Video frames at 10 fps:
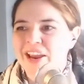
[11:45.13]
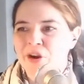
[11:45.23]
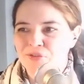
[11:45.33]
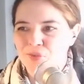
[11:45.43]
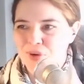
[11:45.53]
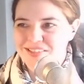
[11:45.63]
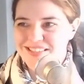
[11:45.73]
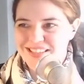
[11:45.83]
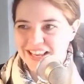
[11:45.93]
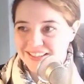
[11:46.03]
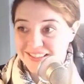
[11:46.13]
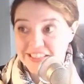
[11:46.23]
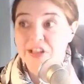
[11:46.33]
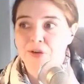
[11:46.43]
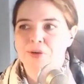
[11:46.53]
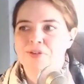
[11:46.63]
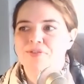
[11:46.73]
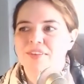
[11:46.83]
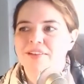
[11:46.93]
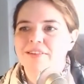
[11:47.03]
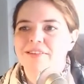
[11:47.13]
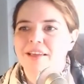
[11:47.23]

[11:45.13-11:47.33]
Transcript: Air Force Auxiliary Field.